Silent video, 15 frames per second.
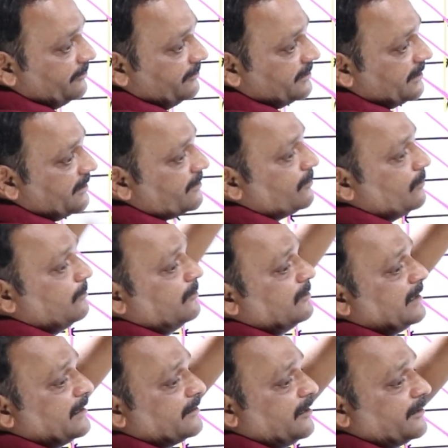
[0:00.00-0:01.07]
to each other. So
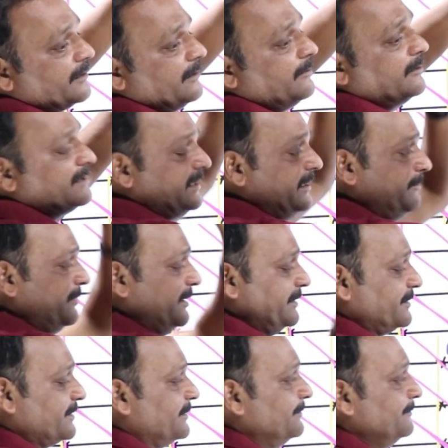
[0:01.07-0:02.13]
both are talking about same
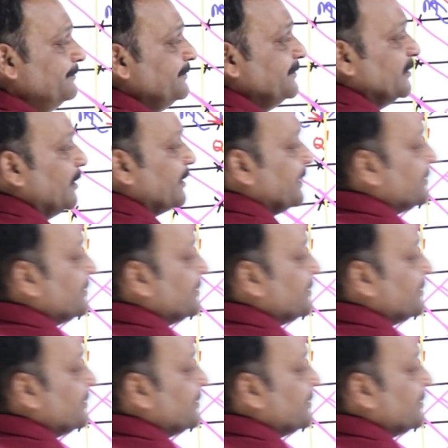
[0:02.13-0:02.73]
planes. Okay,